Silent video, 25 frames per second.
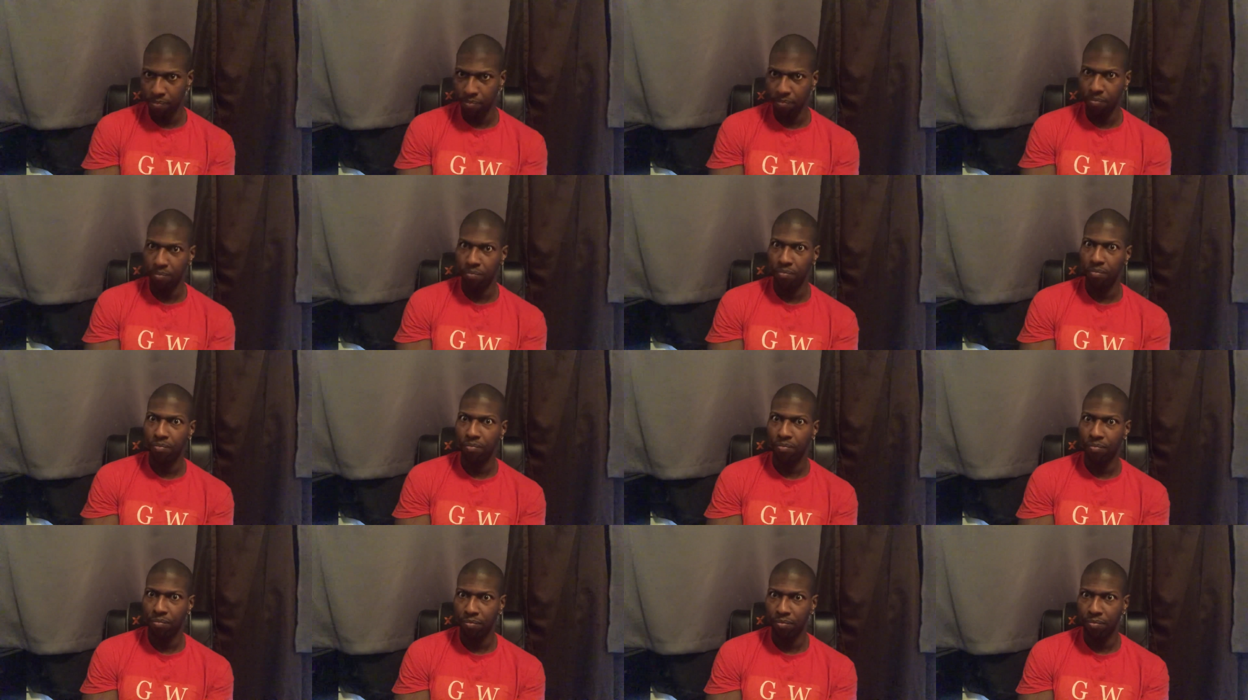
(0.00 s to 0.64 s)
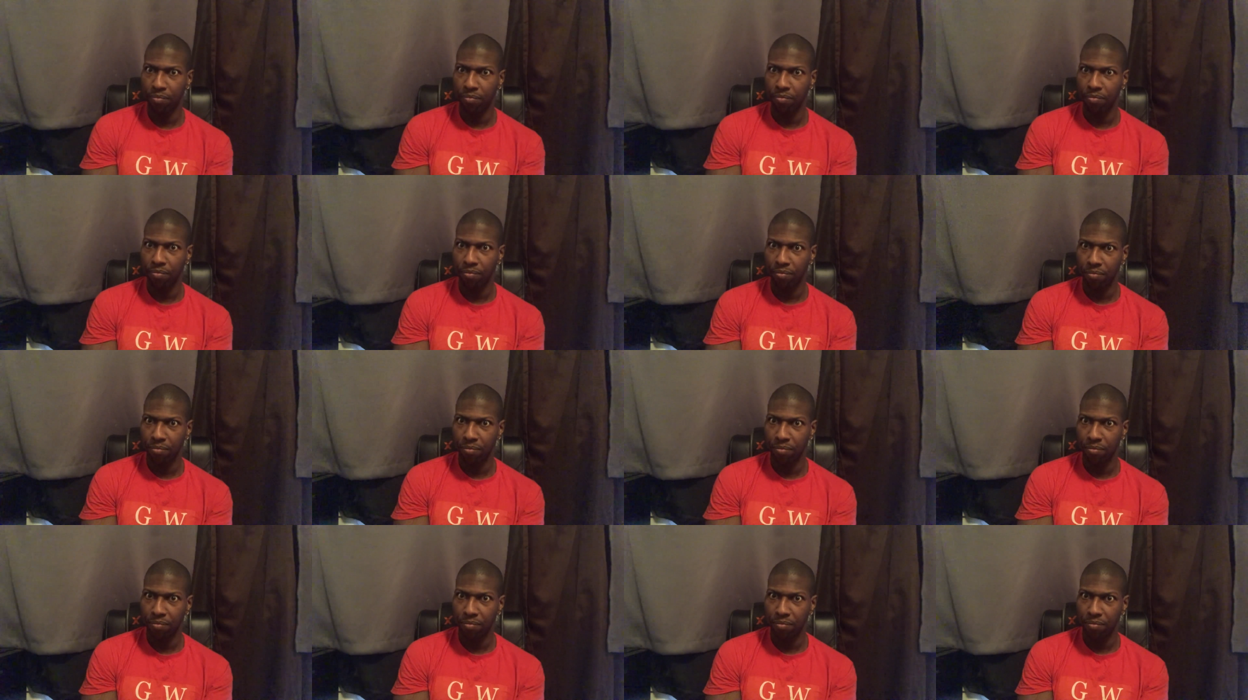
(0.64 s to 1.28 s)

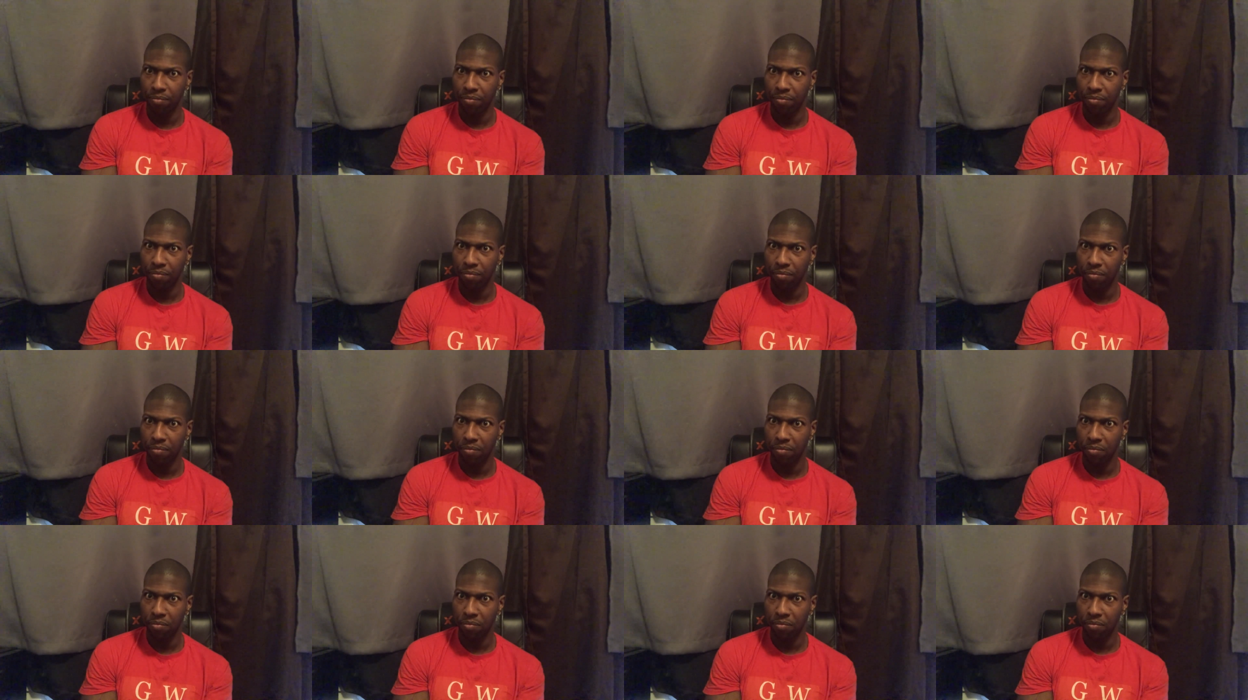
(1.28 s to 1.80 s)
No one is speaking in this clip.